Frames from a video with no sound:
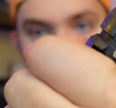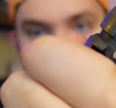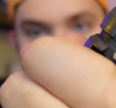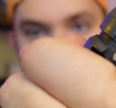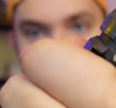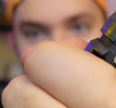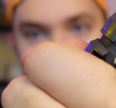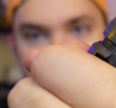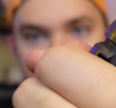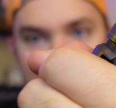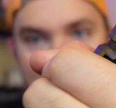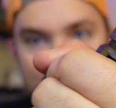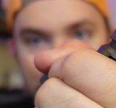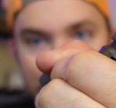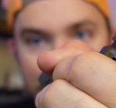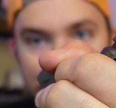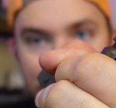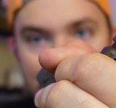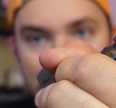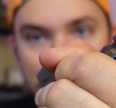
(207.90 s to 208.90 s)
device.
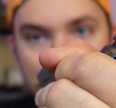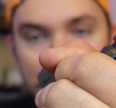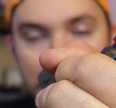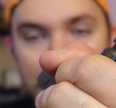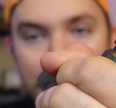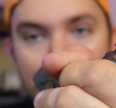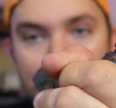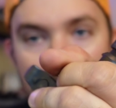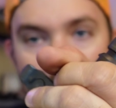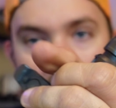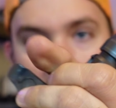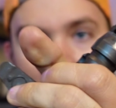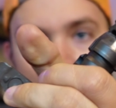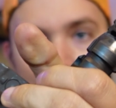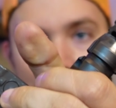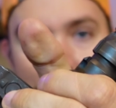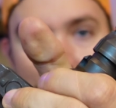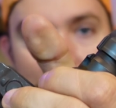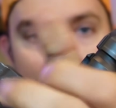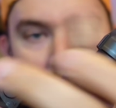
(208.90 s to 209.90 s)
Got your chemo
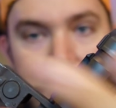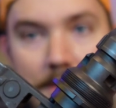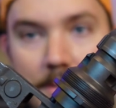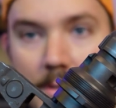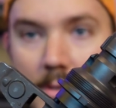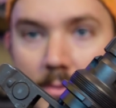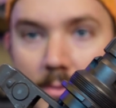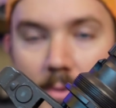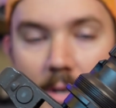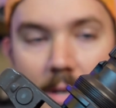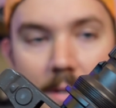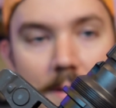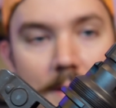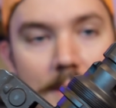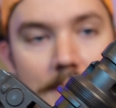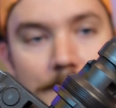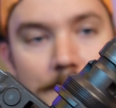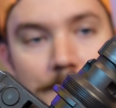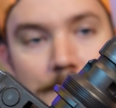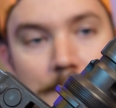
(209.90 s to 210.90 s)
cuts, can goes right
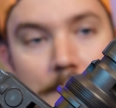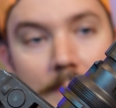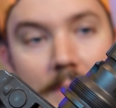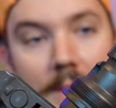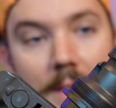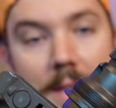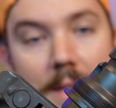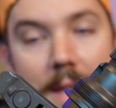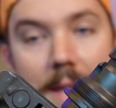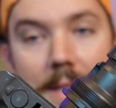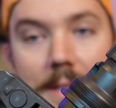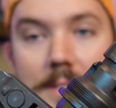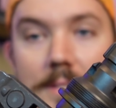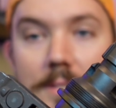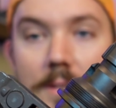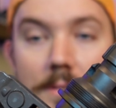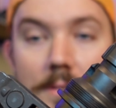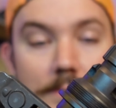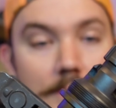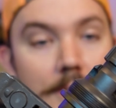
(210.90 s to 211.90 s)
on, and
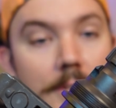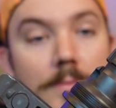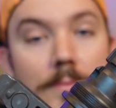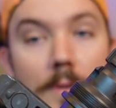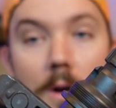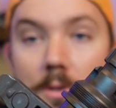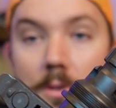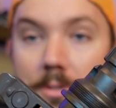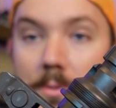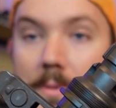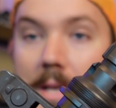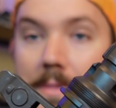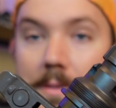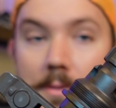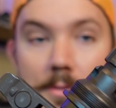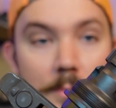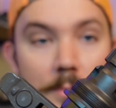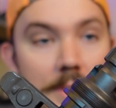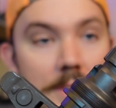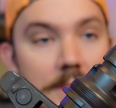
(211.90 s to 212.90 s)
it's also got
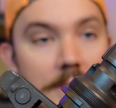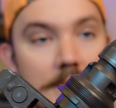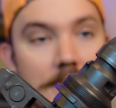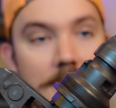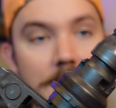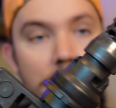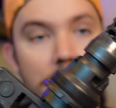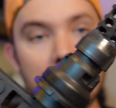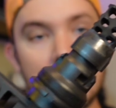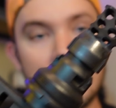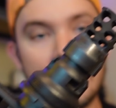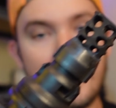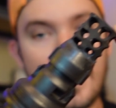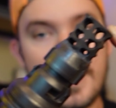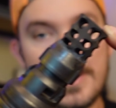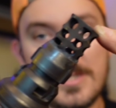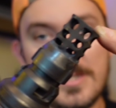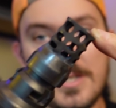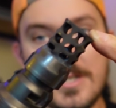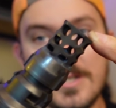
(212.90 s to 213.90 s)
the 360 muzzle
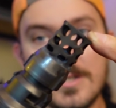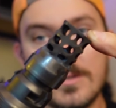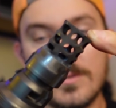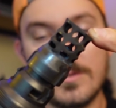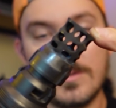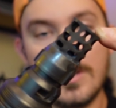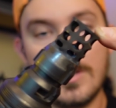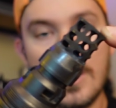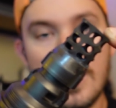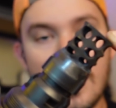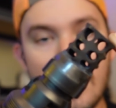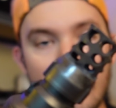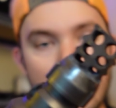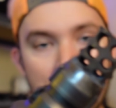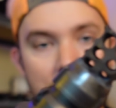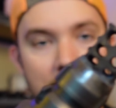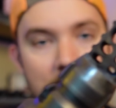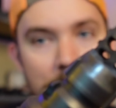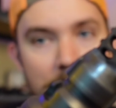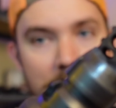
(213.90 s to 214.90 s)
device here.
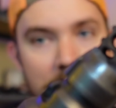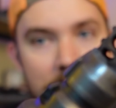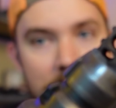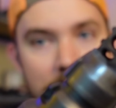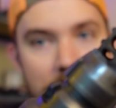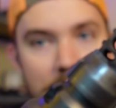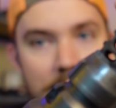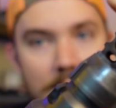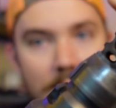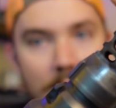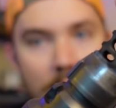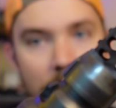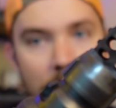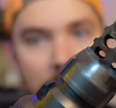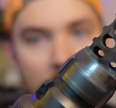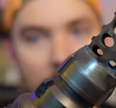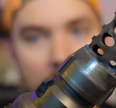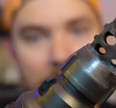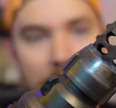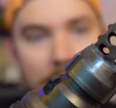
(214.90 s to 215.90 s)
What that means is all
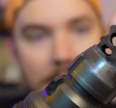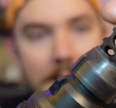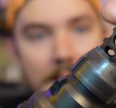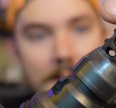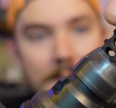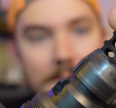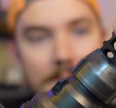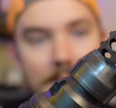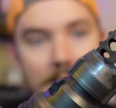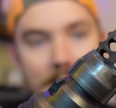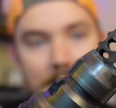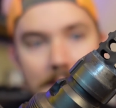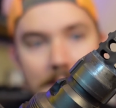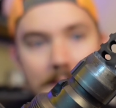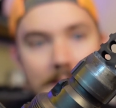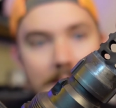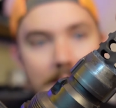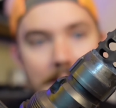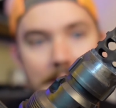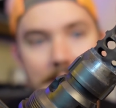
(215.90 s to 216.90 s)
the way around,
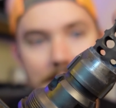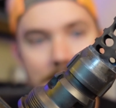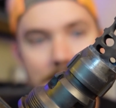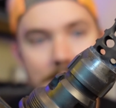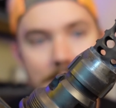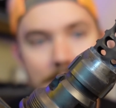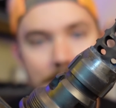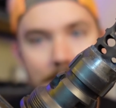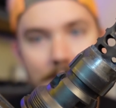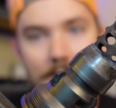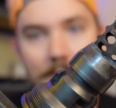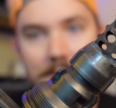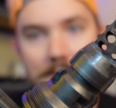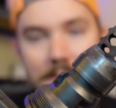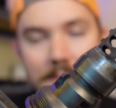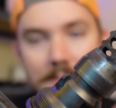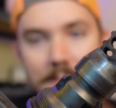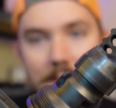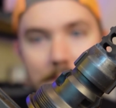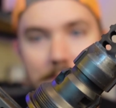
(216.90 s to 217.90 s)
it's the
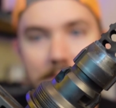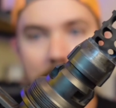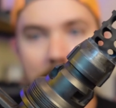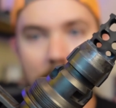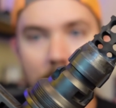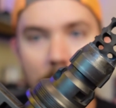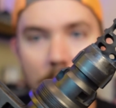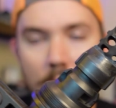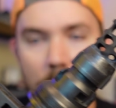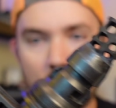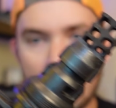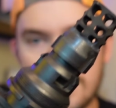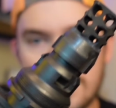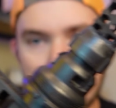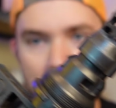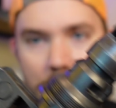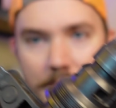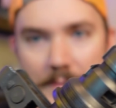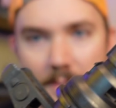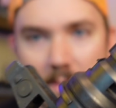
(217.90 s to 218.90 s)
same set of
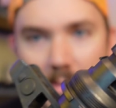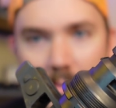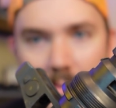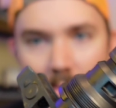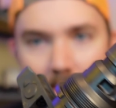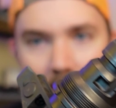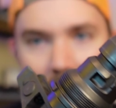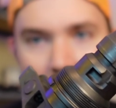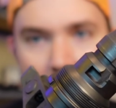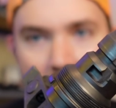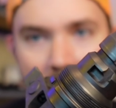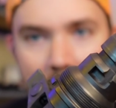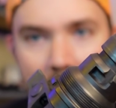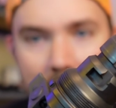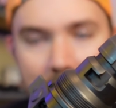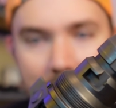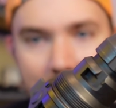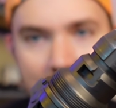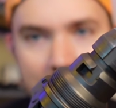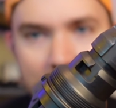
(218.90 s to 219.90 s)
holes. So this
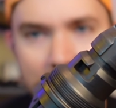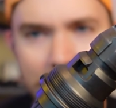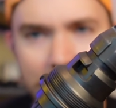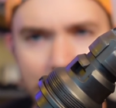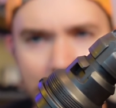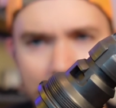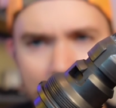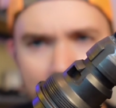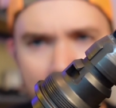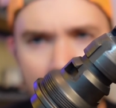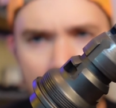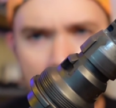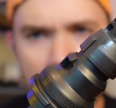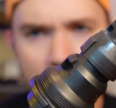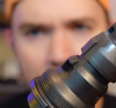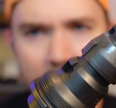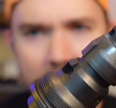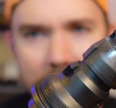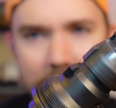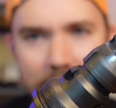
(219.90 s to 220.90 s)
muzzle device
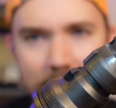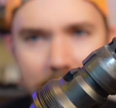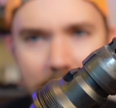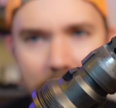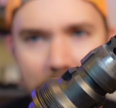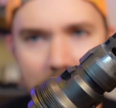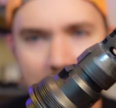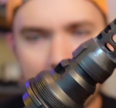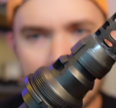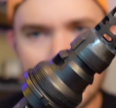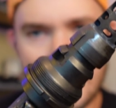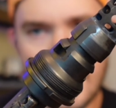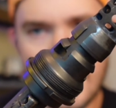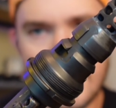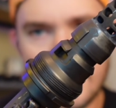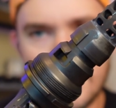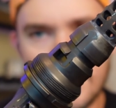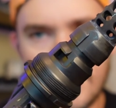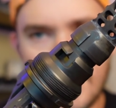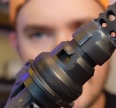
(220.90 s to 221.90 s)
virtually does not
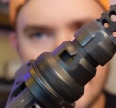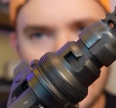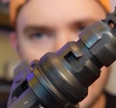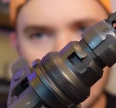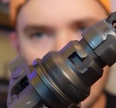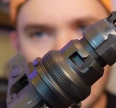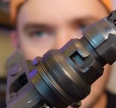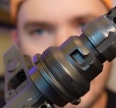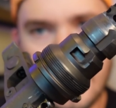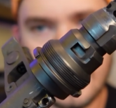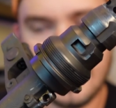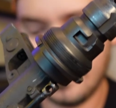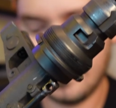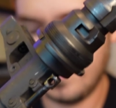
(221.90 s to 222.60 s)
change in any way,